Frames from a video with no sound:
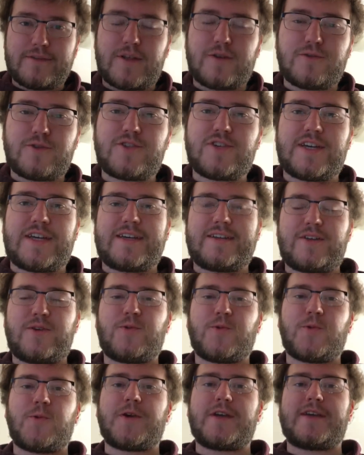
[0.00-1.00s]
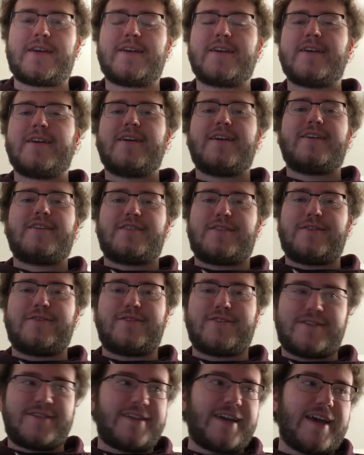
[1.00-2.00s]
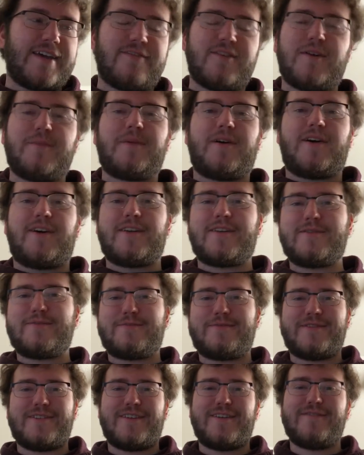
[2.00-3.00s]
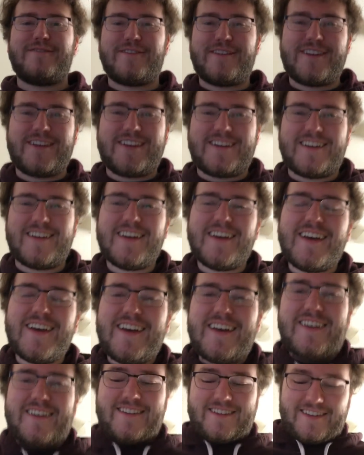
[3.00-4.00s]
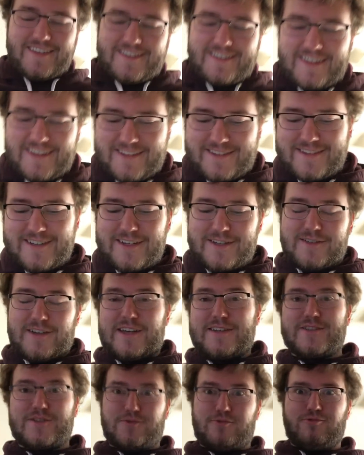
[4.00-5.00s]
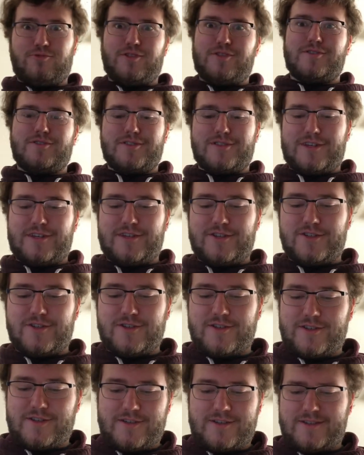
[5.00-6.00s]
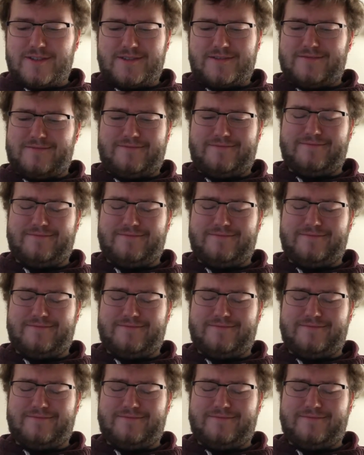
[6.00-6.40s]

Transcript: no shit, you were weak. He just gave up on him. I mean, he has this realization, and it's